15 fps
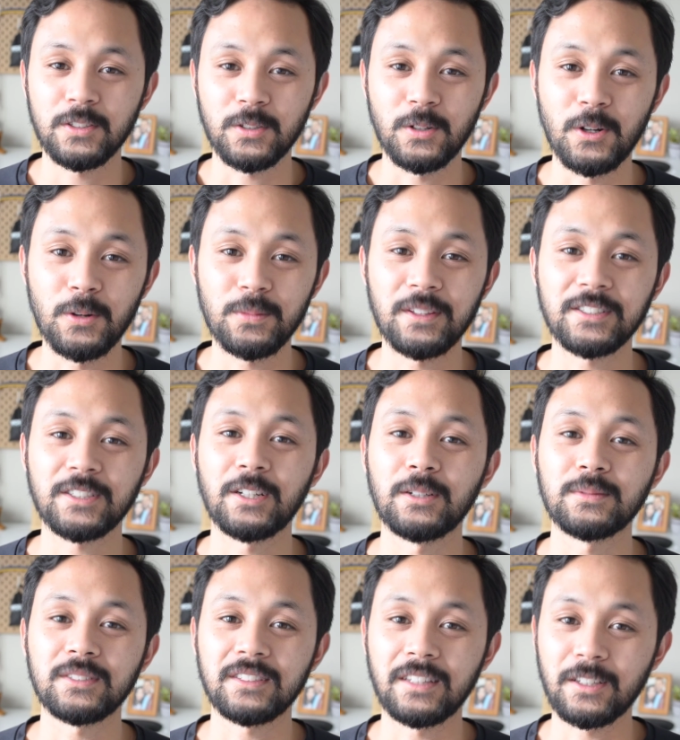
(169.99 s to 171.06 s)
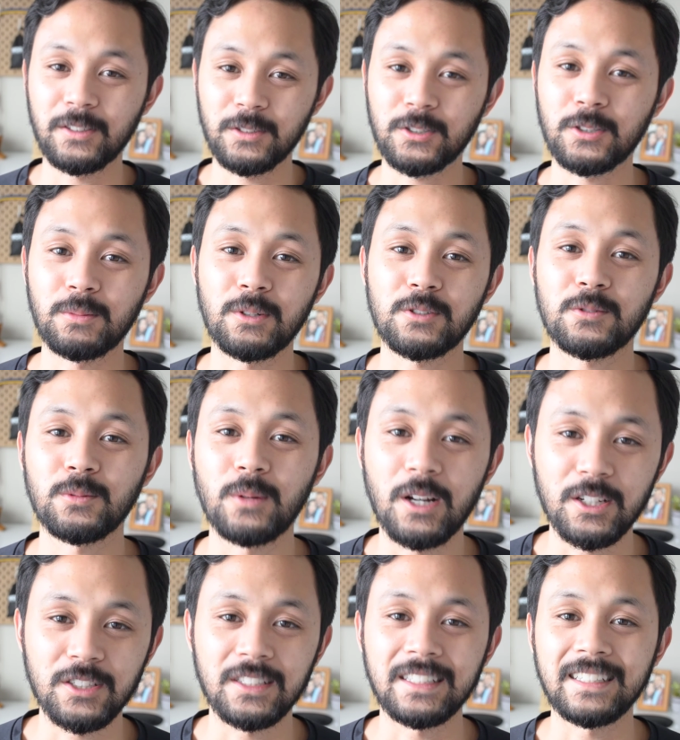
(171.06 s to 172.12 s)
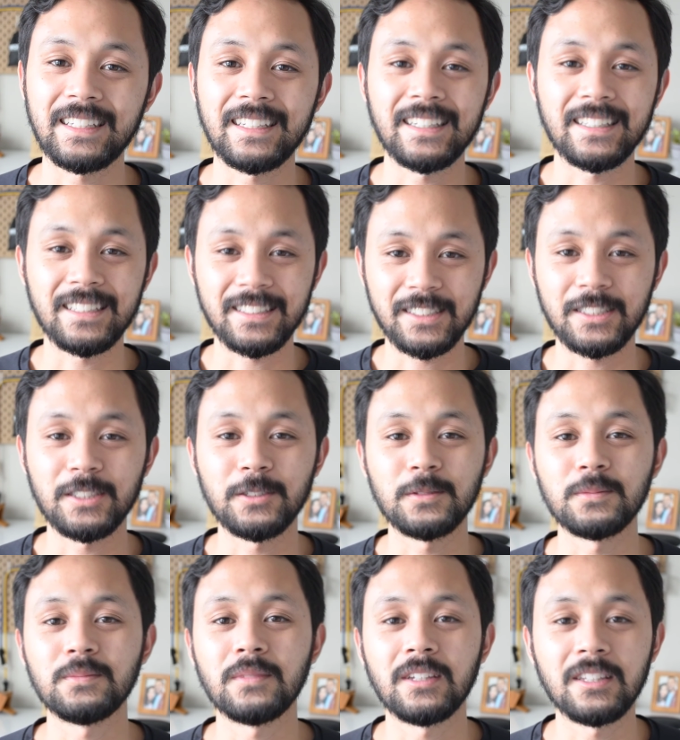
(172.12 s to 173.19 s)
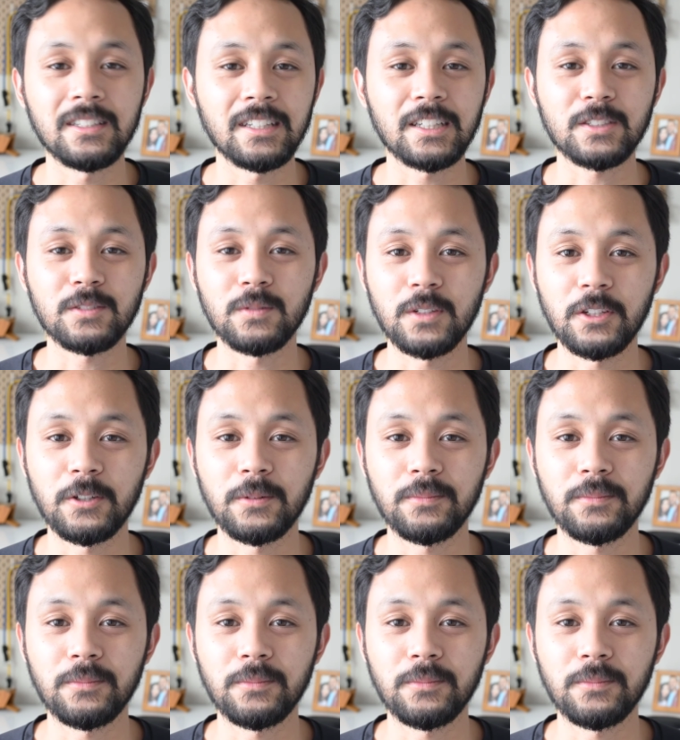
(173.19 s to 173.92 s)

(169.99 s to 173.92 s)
So I hope this helps. Thank you so much for watching, and I'll see you in the next video.